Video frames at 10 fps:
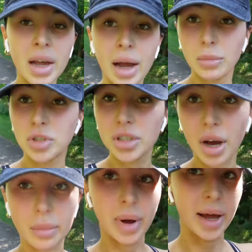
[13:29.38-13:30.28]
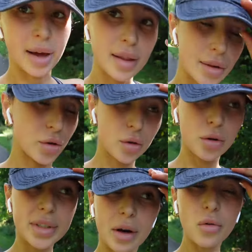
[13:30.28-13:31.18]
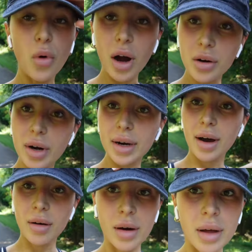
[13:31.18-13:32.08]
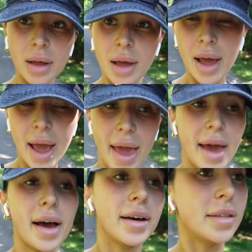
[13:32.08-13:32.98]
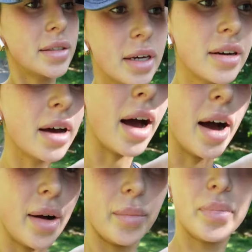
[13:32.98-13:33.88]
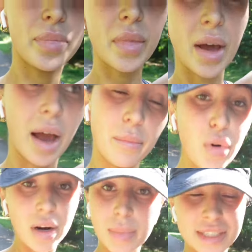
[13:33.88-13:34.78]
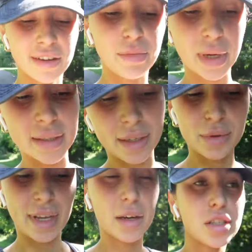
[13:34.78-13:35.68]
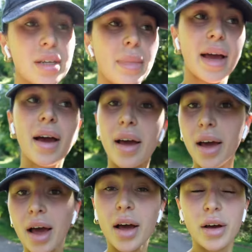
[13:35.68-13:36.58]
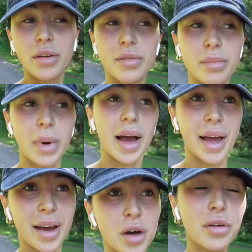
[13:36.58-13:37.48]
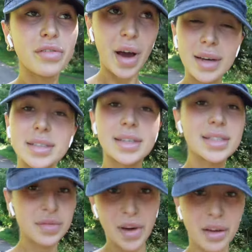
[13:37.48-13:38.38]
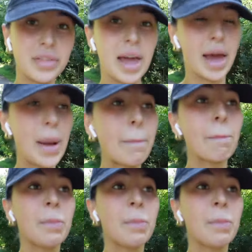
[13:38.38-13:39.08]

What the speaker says: I'm just on my little cool down walk right now, and I'm proud of myself because it was actually my fastest 5K.